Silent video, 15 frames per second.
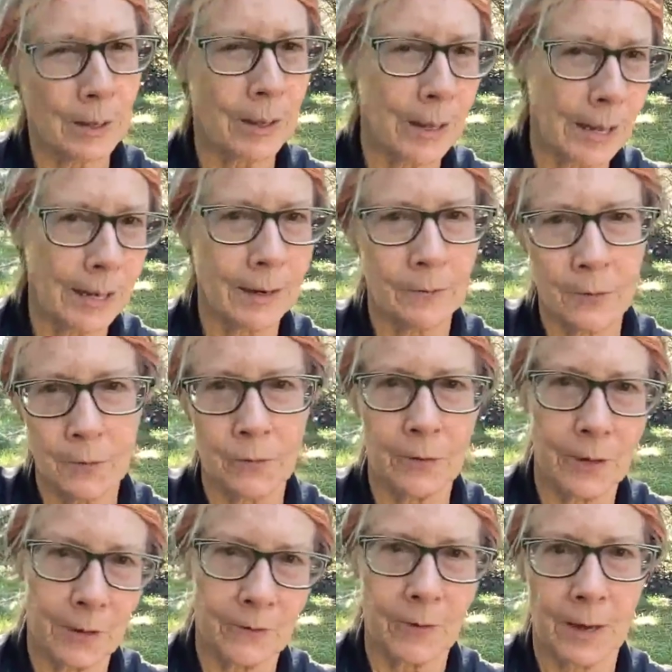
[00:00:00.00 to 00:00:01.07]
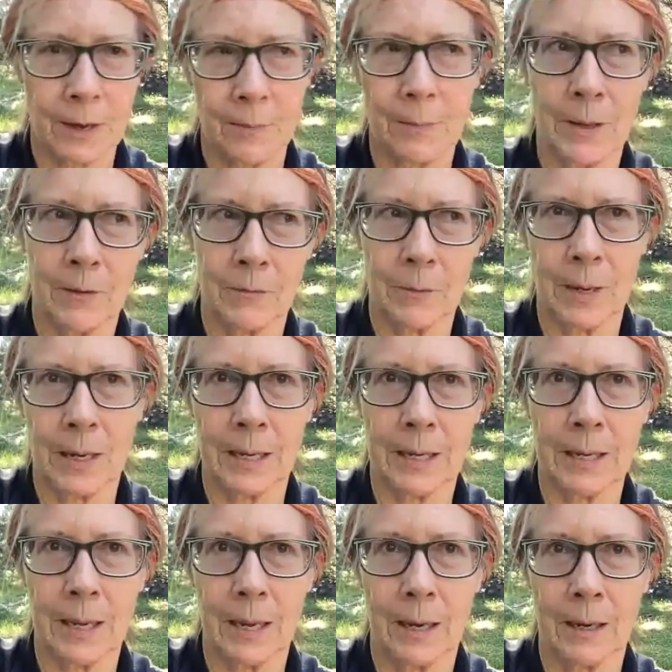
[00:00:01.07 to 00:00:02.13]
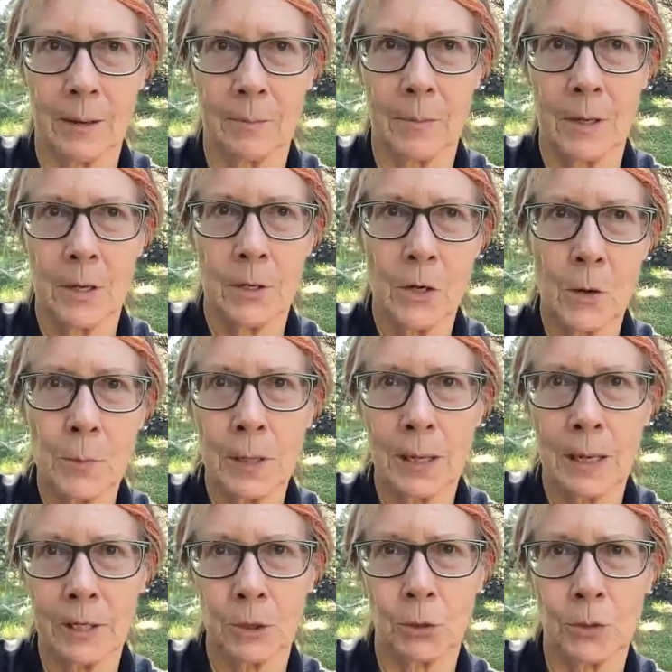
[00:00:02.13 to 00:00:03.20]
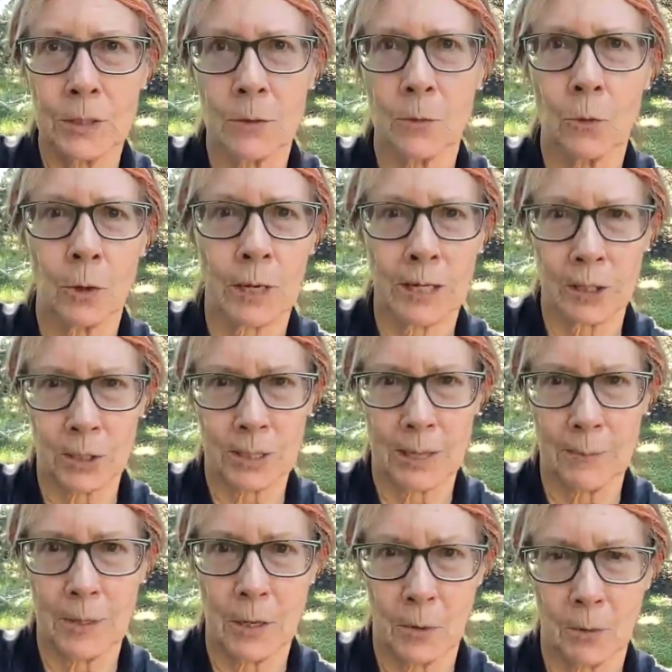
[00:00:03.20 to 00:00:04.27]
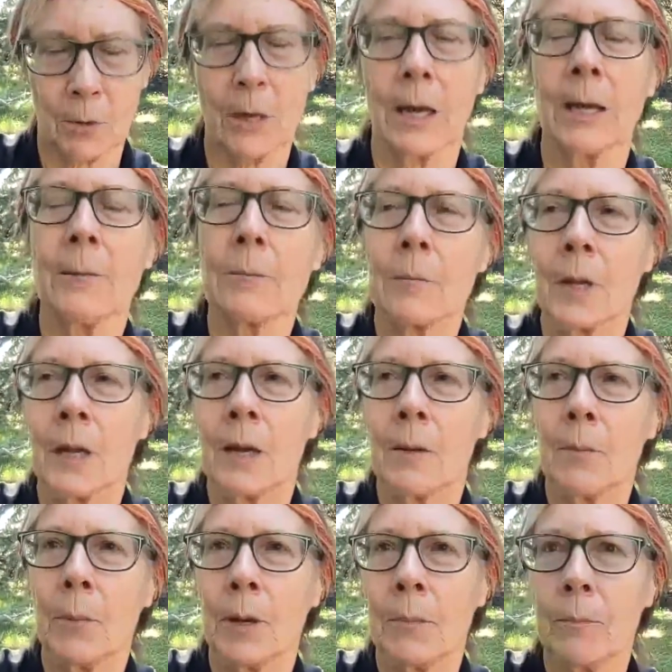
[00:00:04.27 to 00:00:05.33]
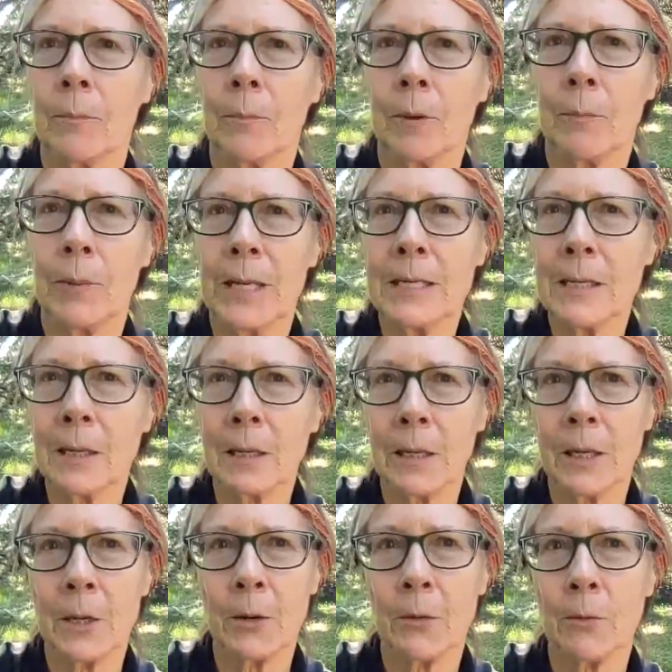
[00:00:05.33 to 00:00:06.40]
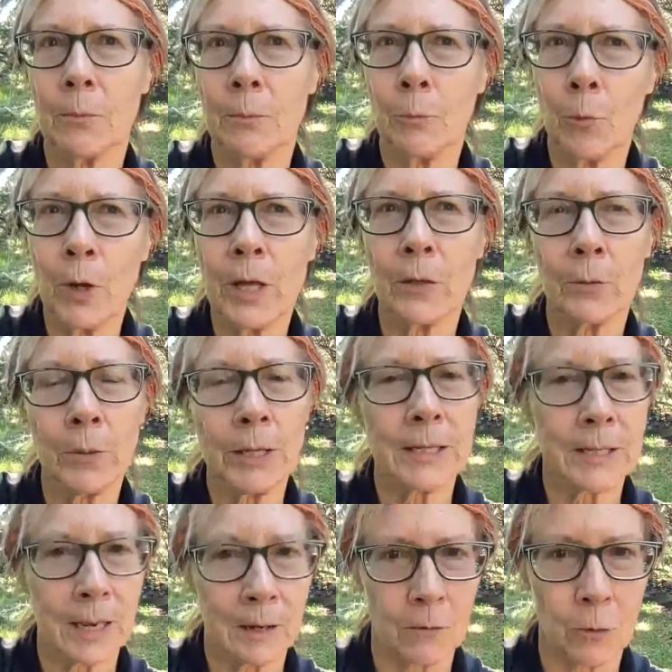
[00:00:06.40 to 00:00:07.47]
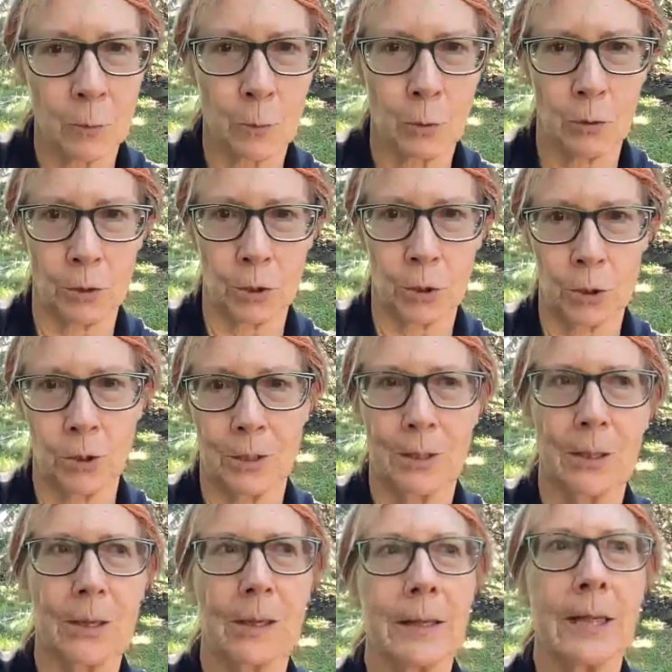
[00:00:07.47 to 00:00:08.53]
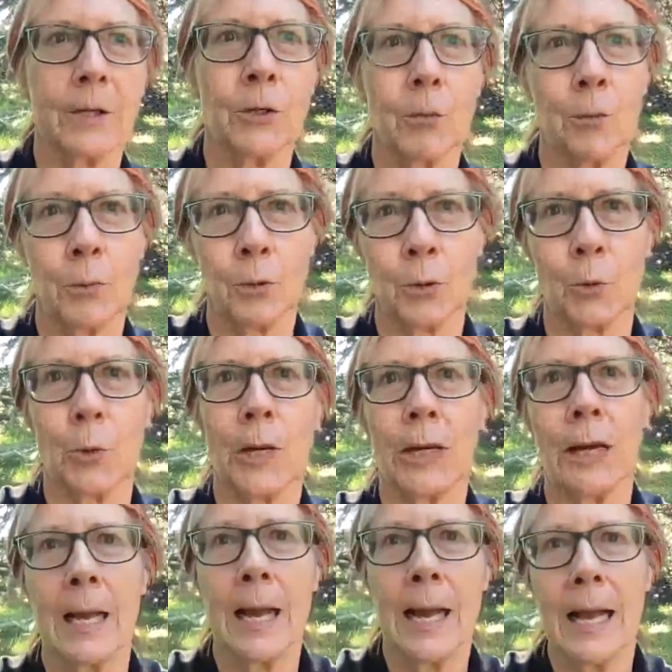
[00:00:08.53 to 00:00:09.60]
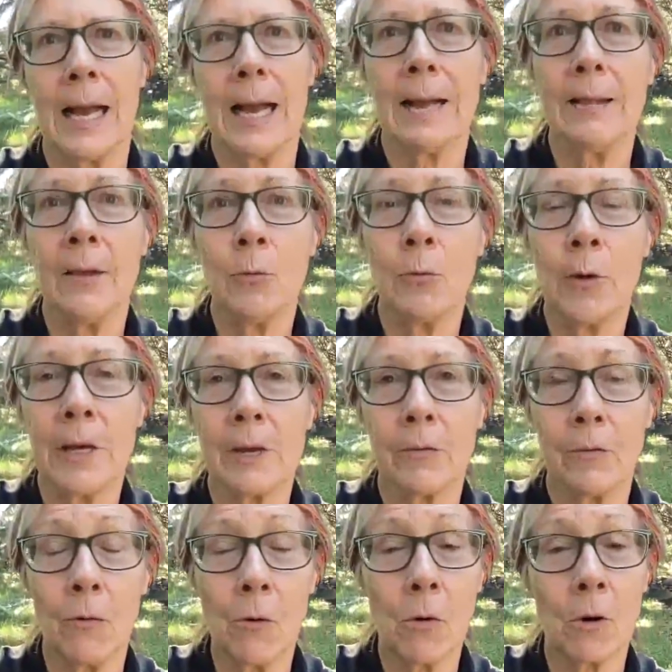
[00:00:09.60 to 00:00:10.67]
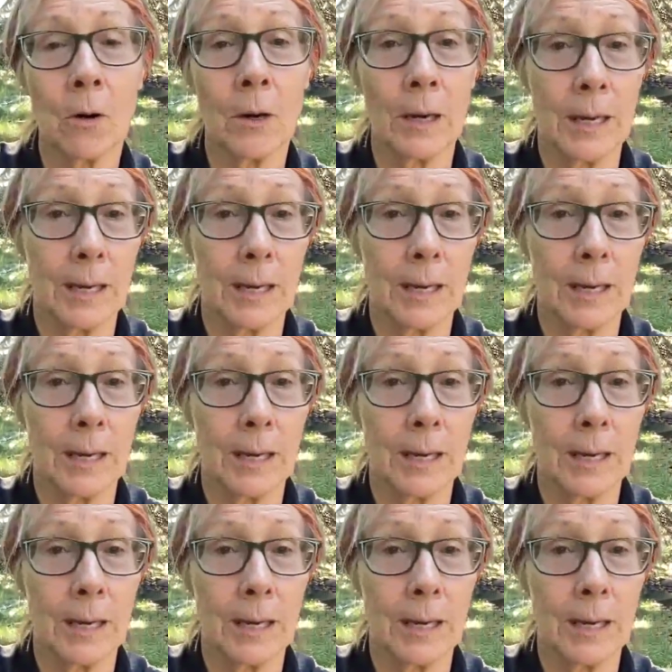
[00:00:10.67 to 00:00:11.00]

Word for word: and if you've if I'm if my um, nomenclature isn't working, just let me know, okay? But but basically, week three is kind of a push. That's your push week, and then week four